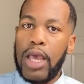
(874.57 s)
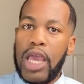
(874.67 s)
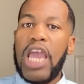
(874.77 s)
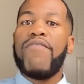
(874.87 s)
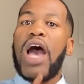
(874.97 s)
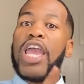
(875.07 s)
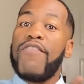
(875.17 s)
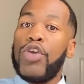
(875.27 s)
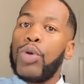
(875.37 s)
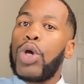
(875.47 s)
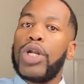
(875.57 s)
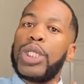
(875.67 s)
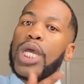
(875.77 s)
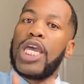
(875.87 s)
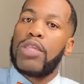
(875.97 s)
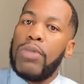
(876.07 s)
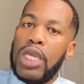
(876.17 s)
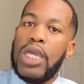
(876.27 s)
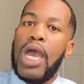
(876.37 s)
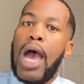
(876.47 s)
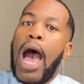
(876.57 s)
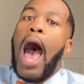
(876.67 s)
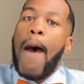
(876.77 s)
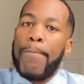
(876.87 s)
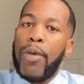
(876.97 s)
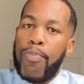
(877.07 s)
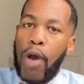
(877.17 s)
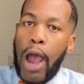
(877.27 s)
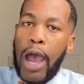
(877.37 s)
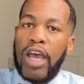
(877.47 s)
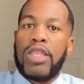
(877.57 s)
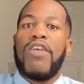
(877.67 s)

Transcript: If, if you're going to chase me, I'm the prize.